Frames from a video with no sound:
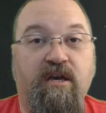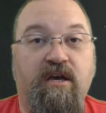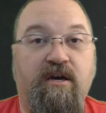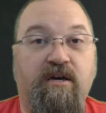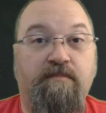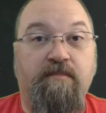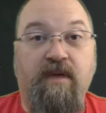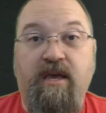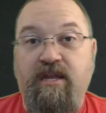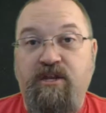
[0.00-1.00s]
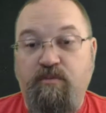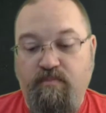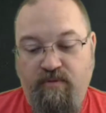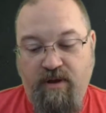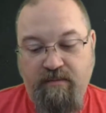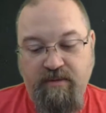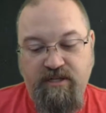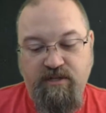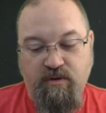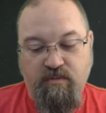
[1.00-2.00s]
Um, and you probably
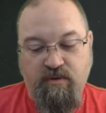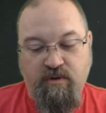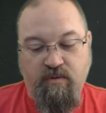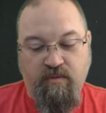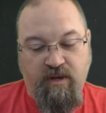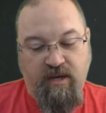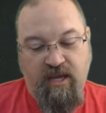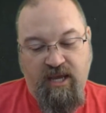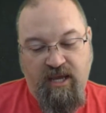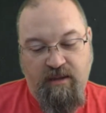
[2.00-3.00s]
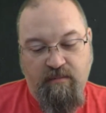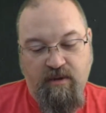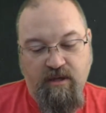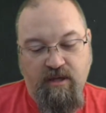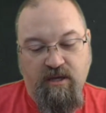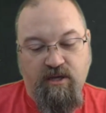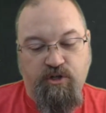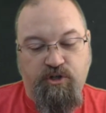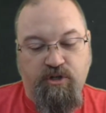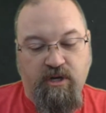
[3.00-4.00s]
don't know the name
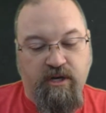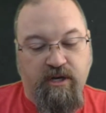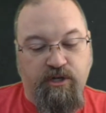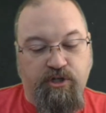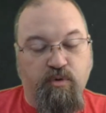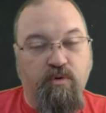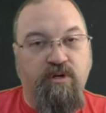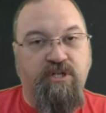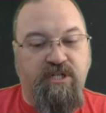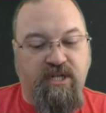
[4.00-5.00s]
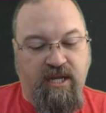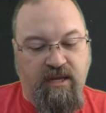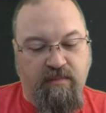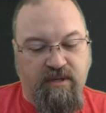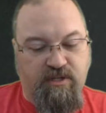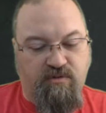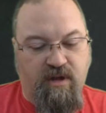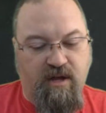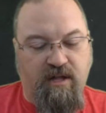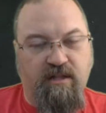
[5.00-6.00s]
uh, George de
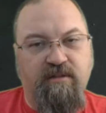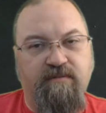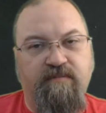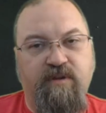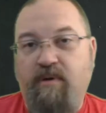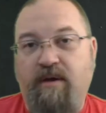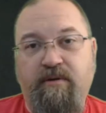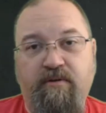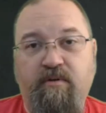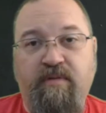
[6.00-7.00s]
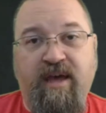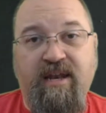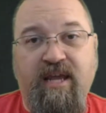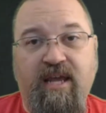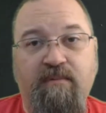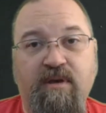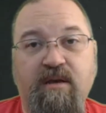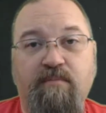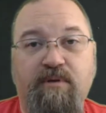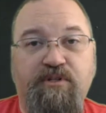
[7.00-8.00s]
Mestral, probably don't know that name,
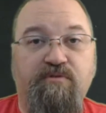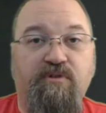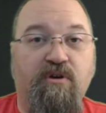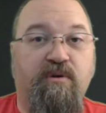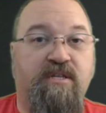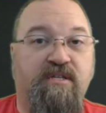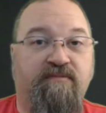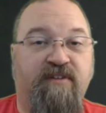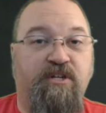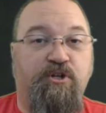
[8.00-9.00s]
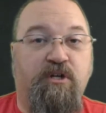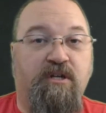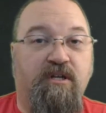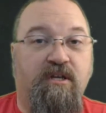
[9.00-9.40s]
but you know his invention,